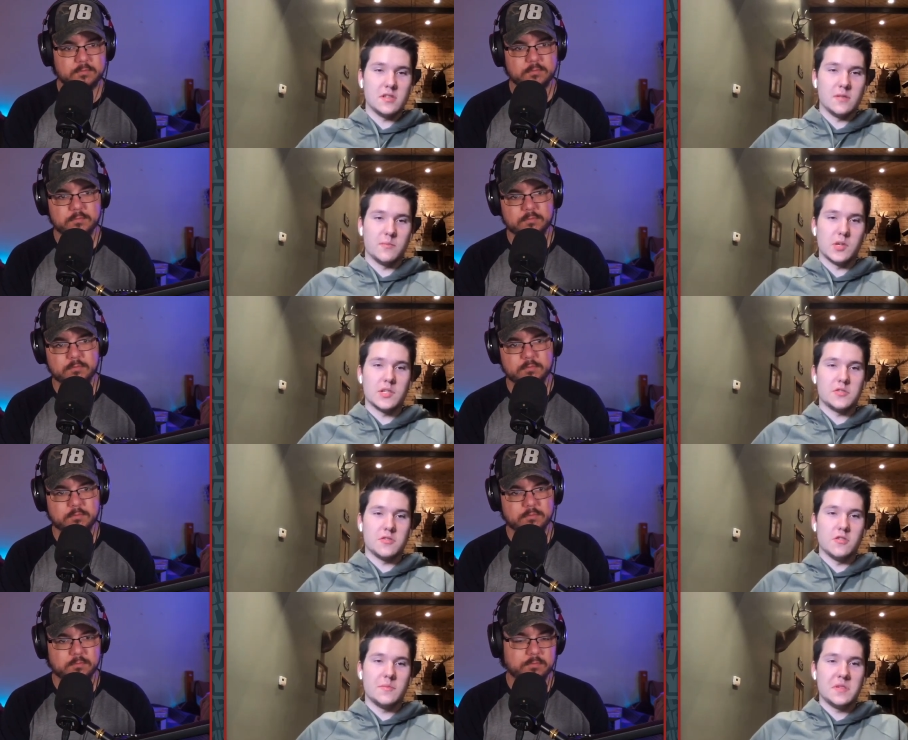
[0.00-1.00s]
Speaker 1: to Braun
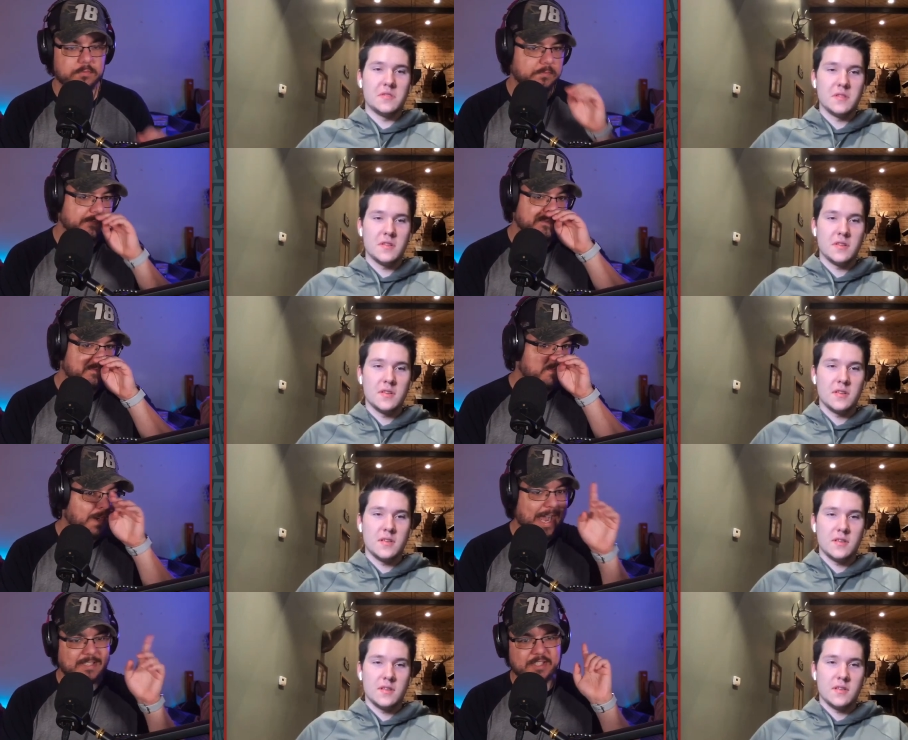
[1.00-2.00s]
Strowman.
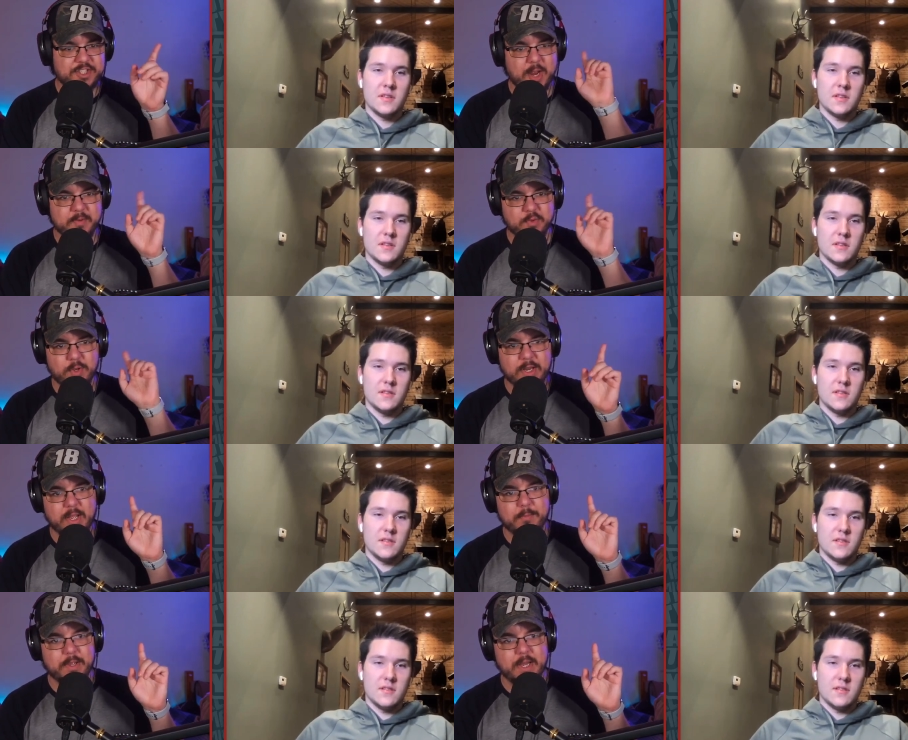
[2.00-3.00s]
Speaker 2: I see Sheamus winning
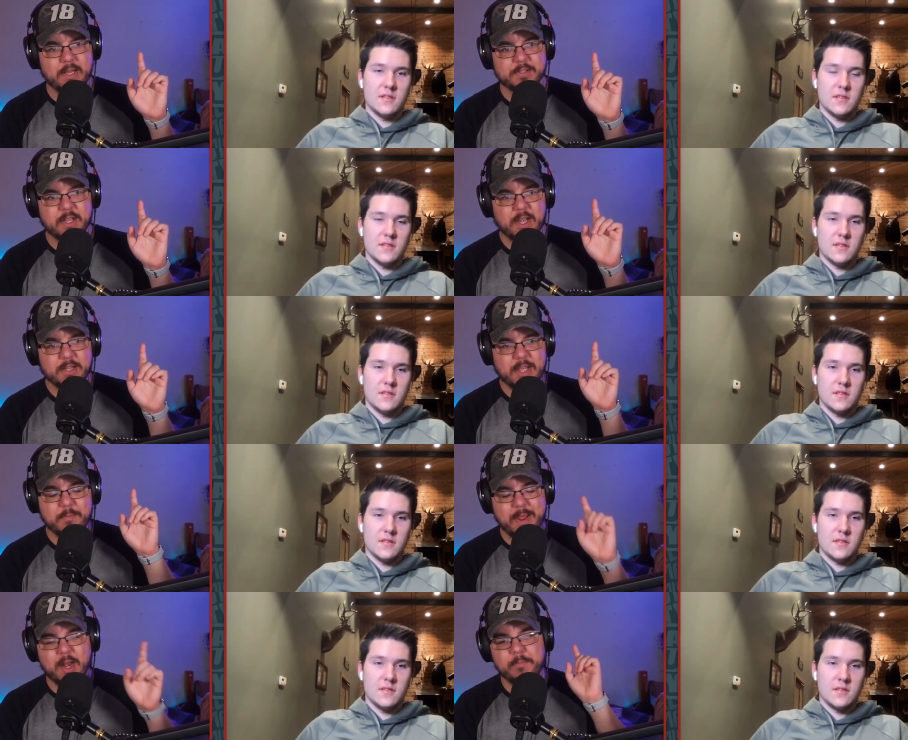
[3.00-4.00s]
it because they
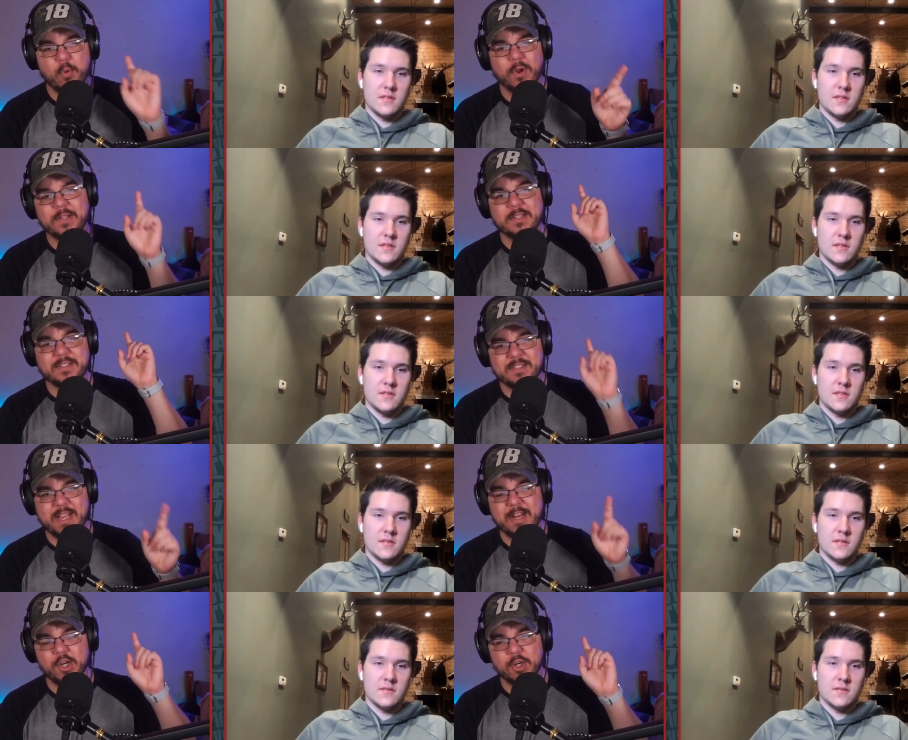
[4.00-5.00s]
made a point to
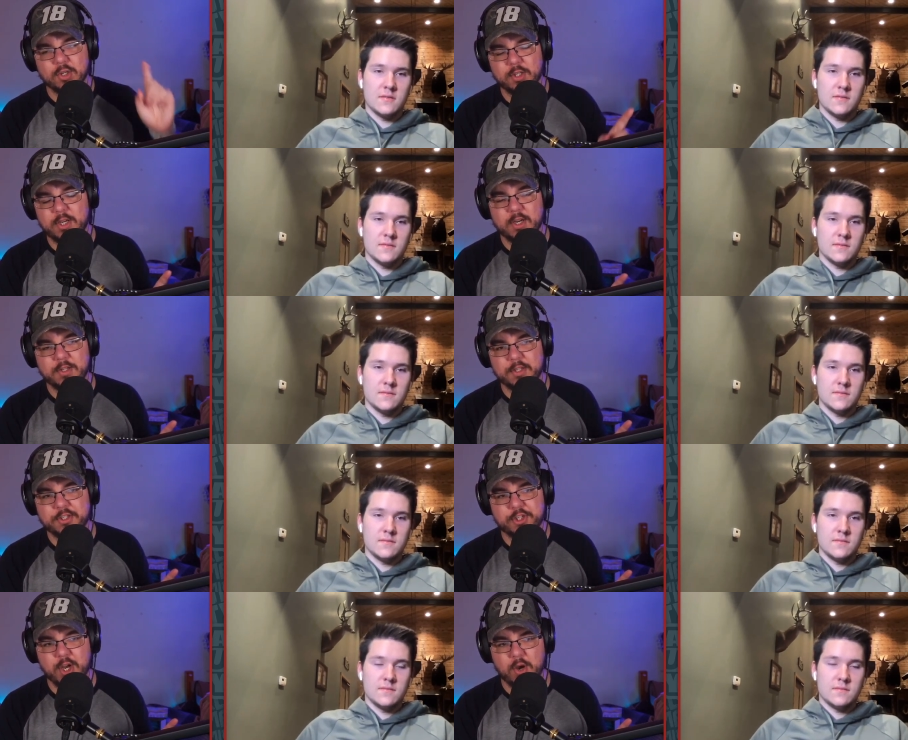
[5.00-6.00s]
state earlier in the
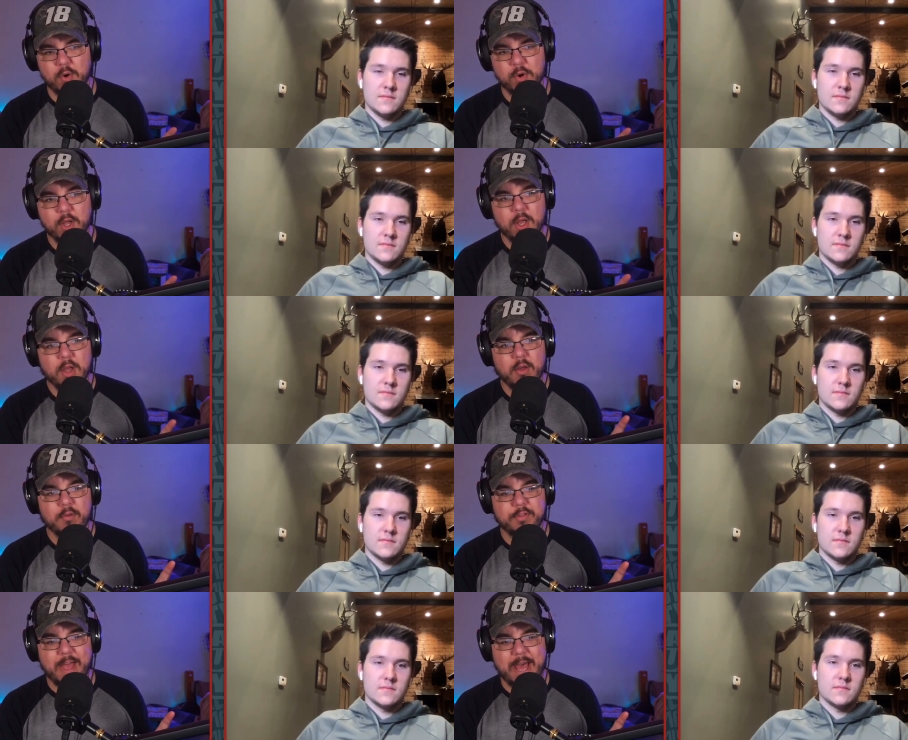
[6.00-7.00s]
show
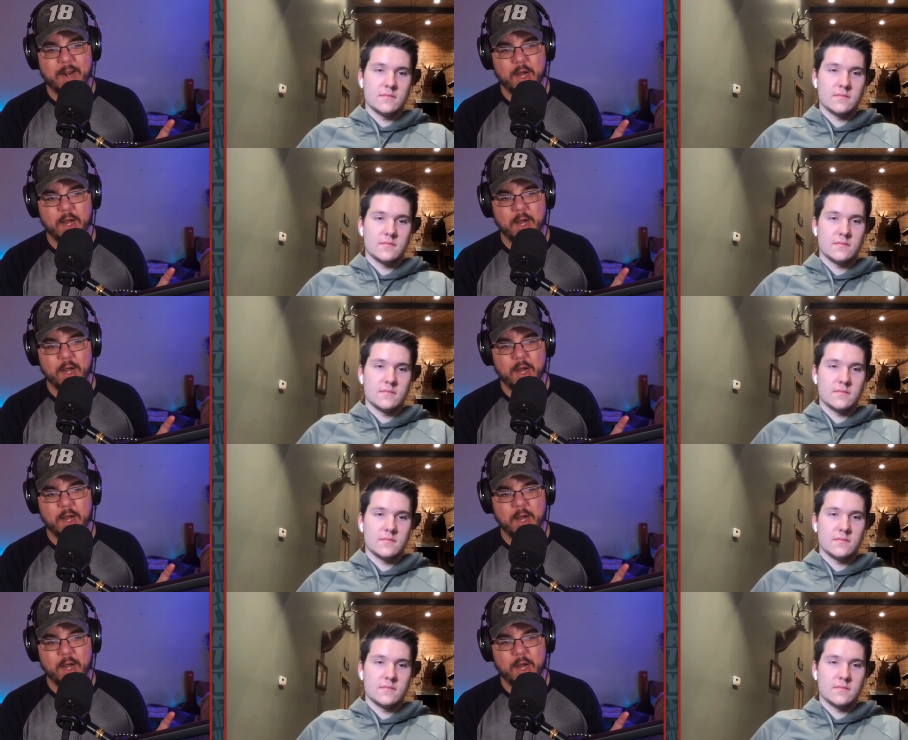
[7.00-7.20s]
that